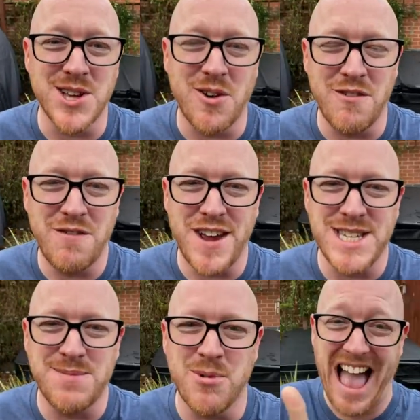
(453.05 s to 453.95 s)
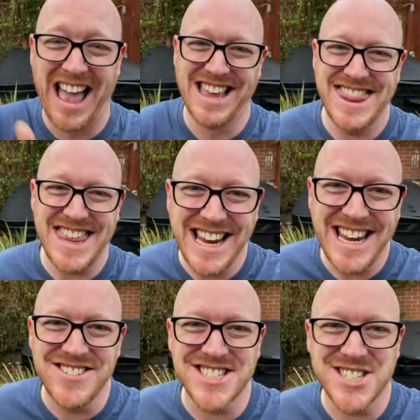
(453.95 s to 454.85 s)
on Facebook. Thank
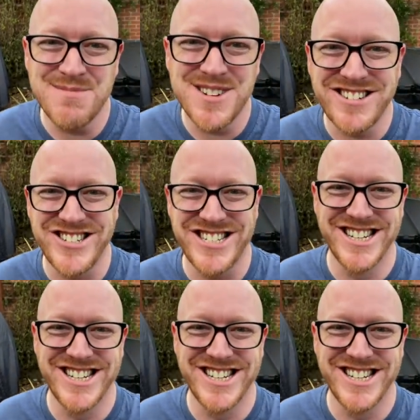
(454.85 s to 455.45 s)
you so much.